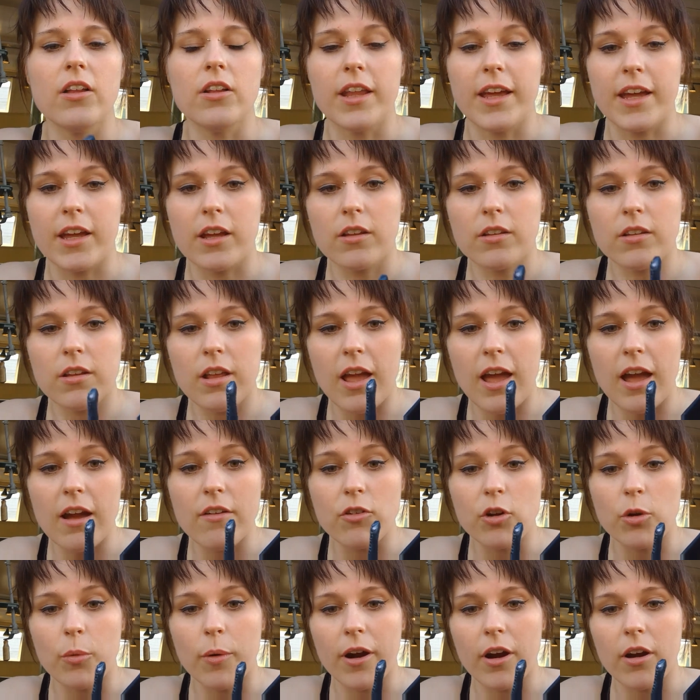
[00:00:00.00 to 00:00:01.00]
like
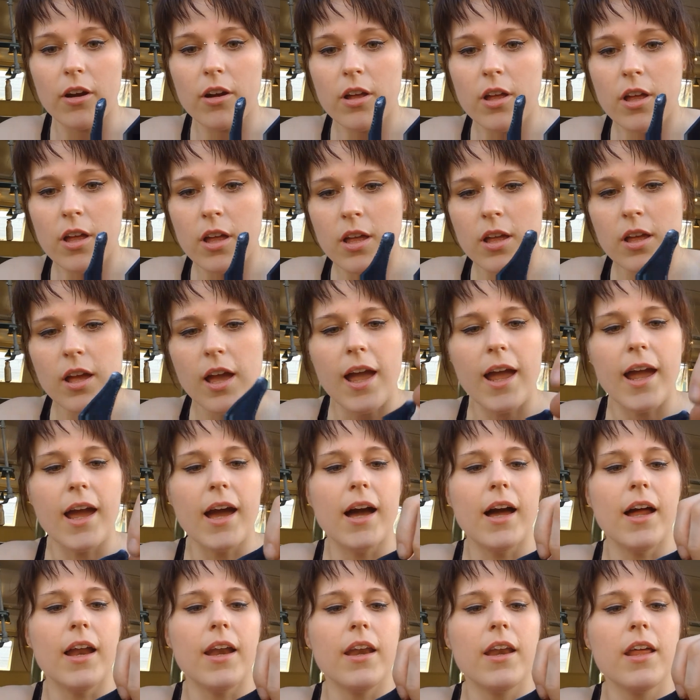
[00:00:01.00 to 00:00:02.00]
everywhere.
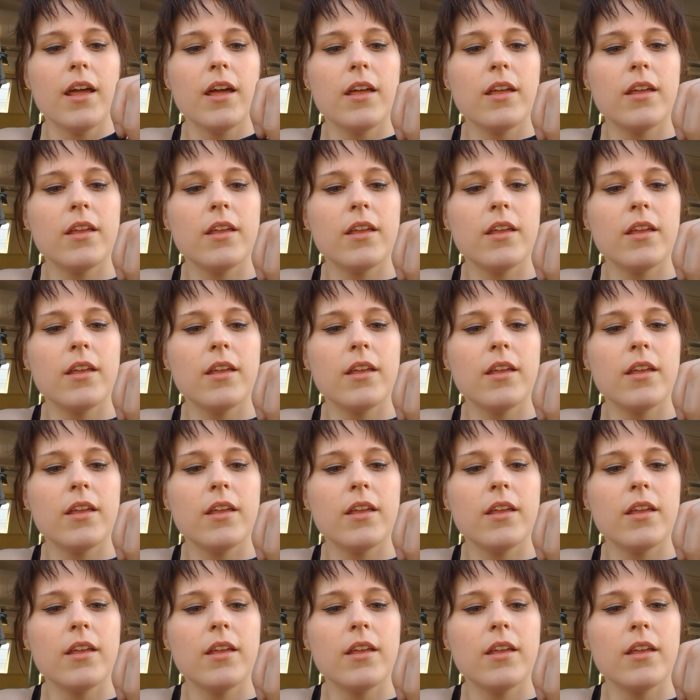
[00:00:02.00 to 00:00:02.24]
And